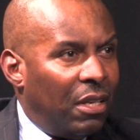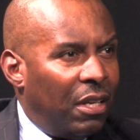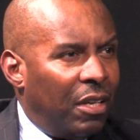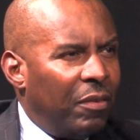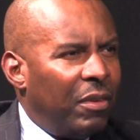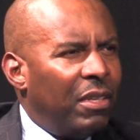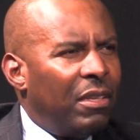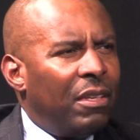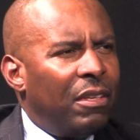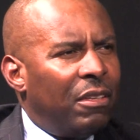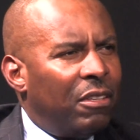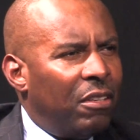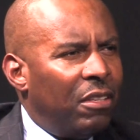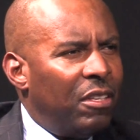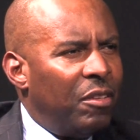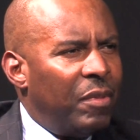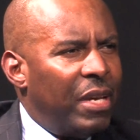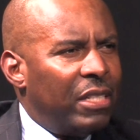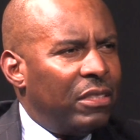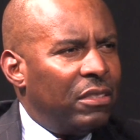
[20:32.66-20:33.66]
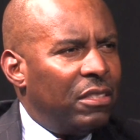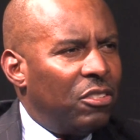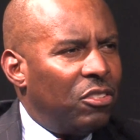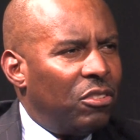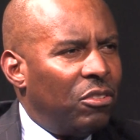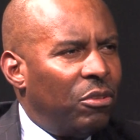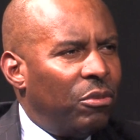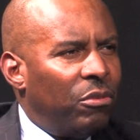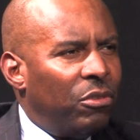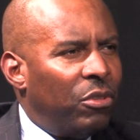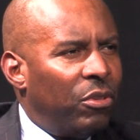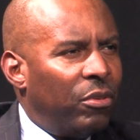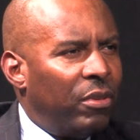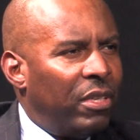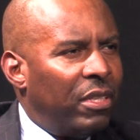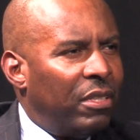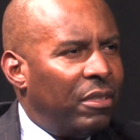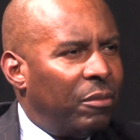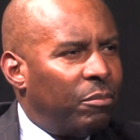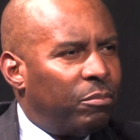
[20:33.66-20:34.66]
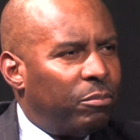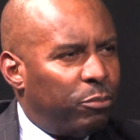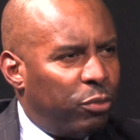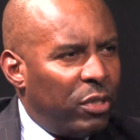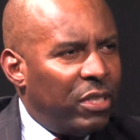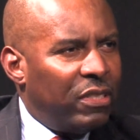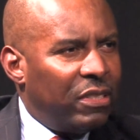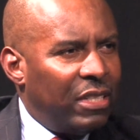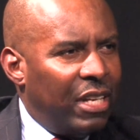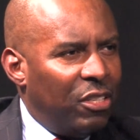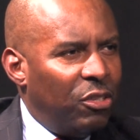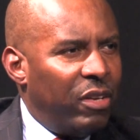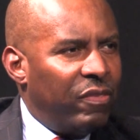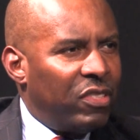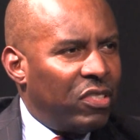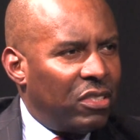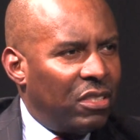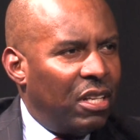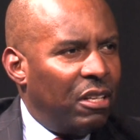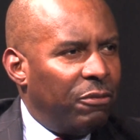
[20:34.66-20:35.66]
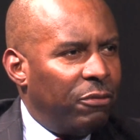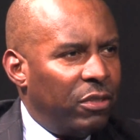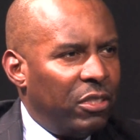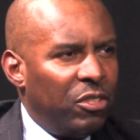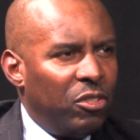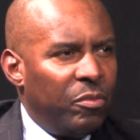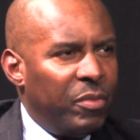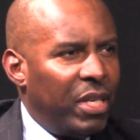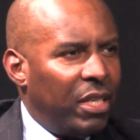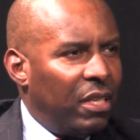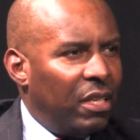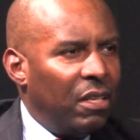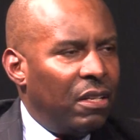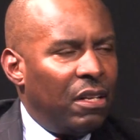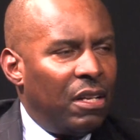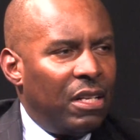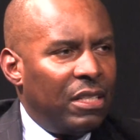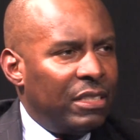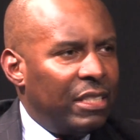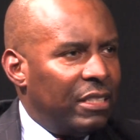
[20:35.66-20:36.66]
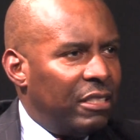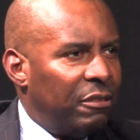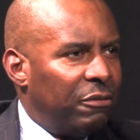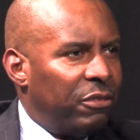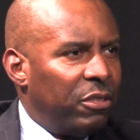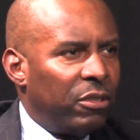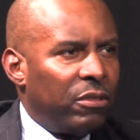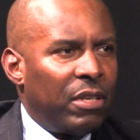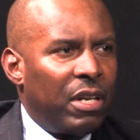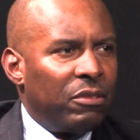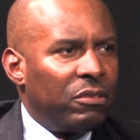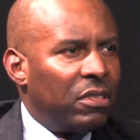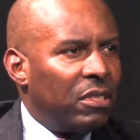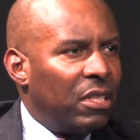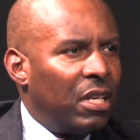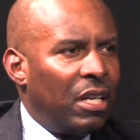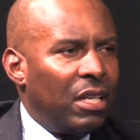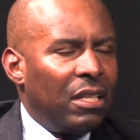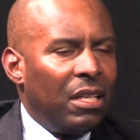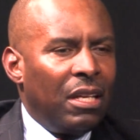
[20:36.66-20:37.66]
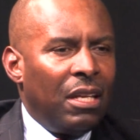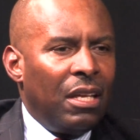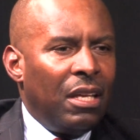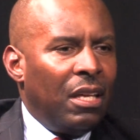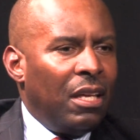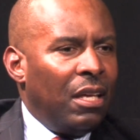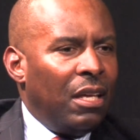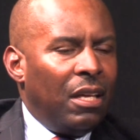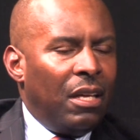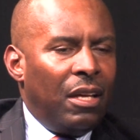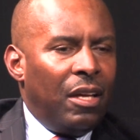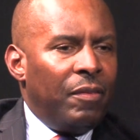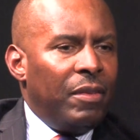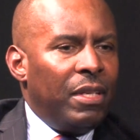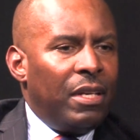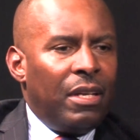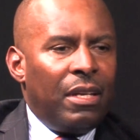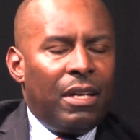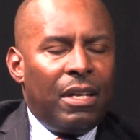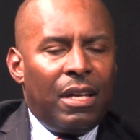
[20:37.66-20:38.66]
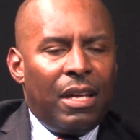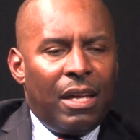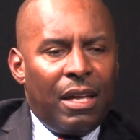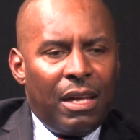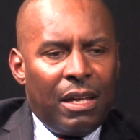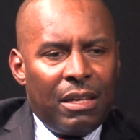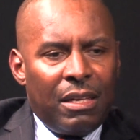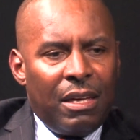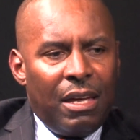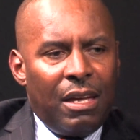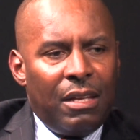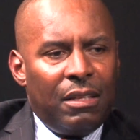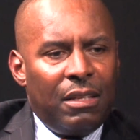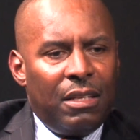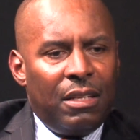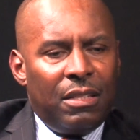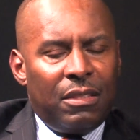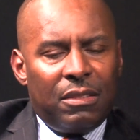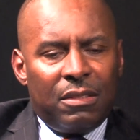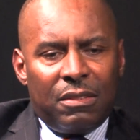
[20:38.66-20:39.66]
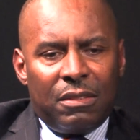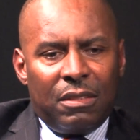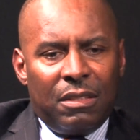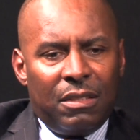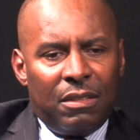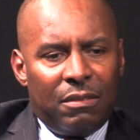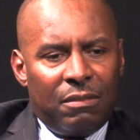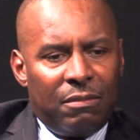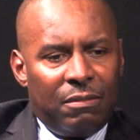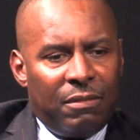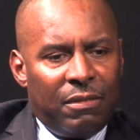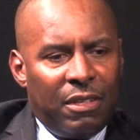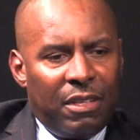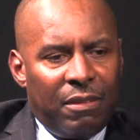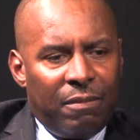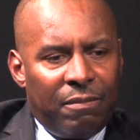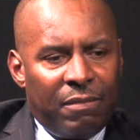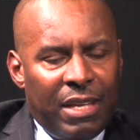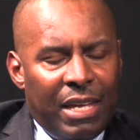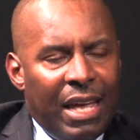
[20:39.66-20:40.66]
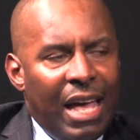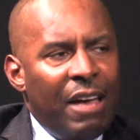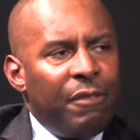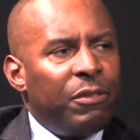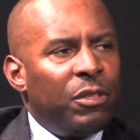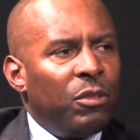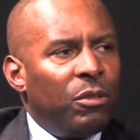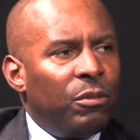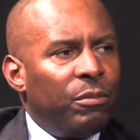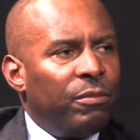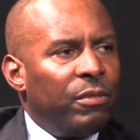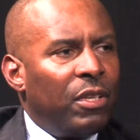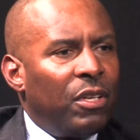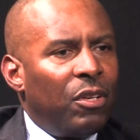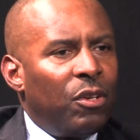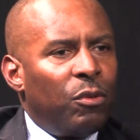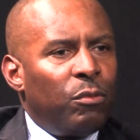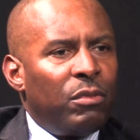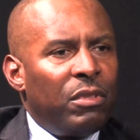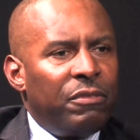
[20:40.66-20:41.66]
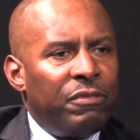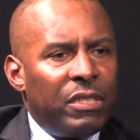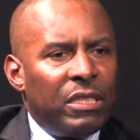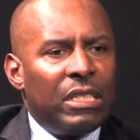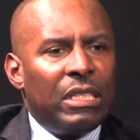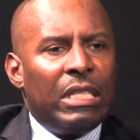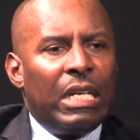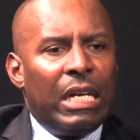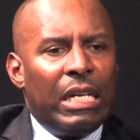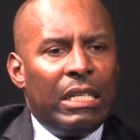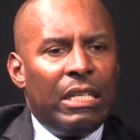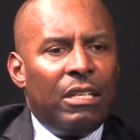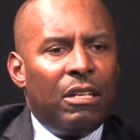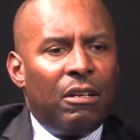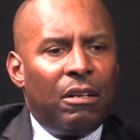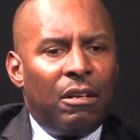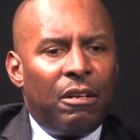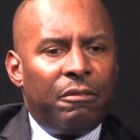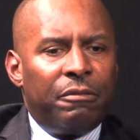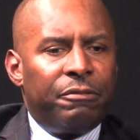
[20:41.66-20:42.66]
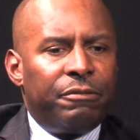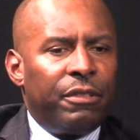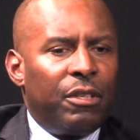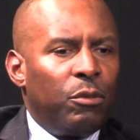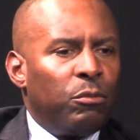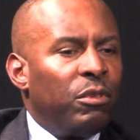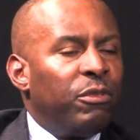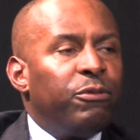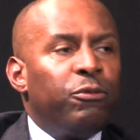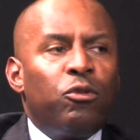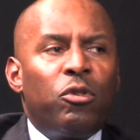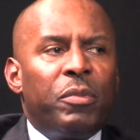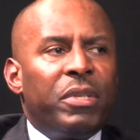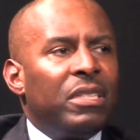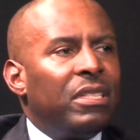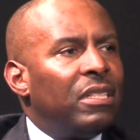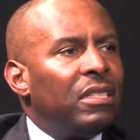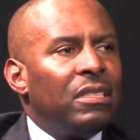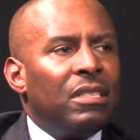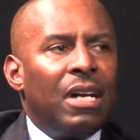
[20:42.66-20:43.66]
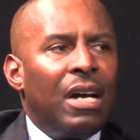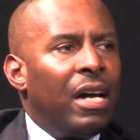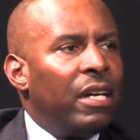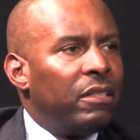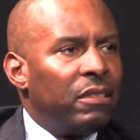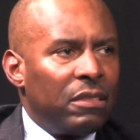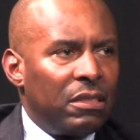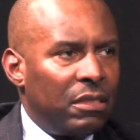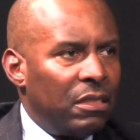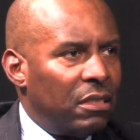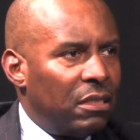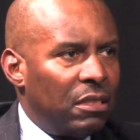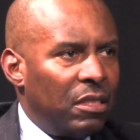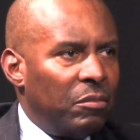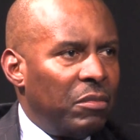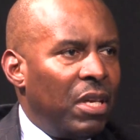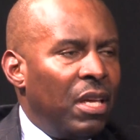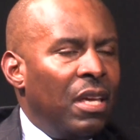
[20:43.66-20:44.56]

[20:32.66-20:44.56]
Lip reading: I mean, can you imagine this? You're in the prison and you have a cell phone and you're making calls as if you're outside. I mean, again, they have to revisit the idea of reforming the entire system.